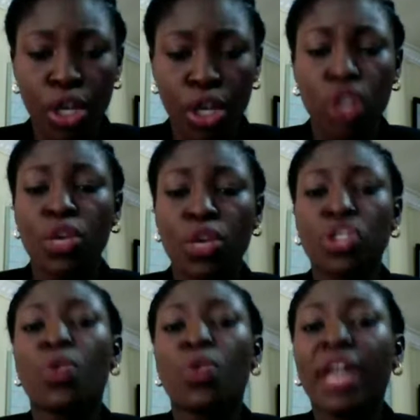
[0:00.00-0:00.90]
to ensure
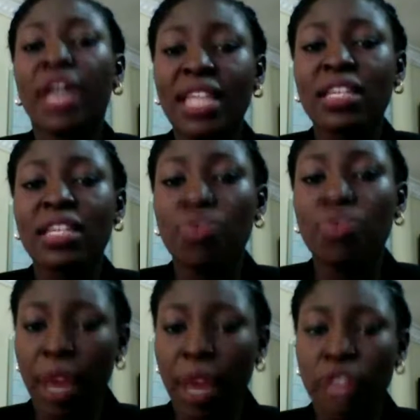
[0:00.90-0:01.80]
we are getting it
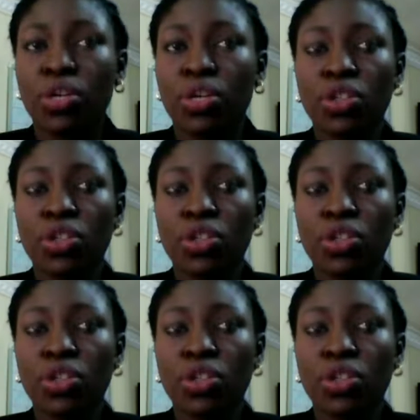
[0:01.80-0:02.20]
right, to ensure